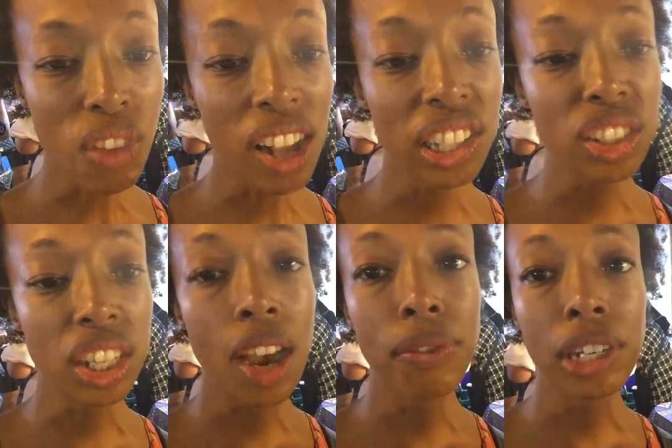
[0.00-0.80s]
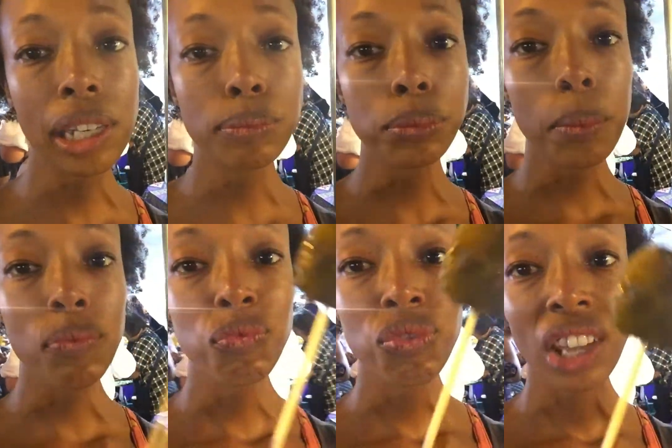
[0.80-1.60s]
I guess the covering.
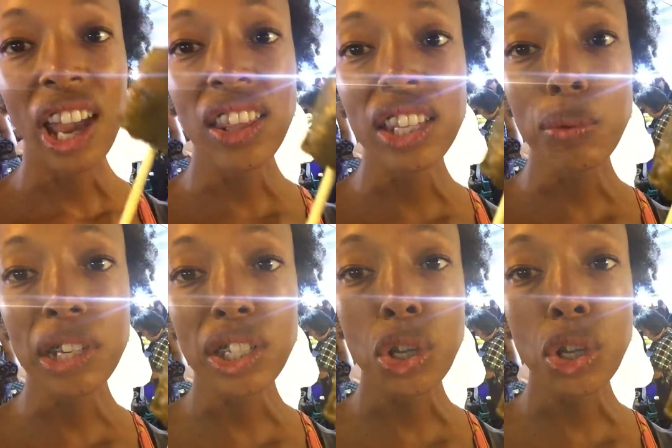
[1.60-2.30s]
And this one is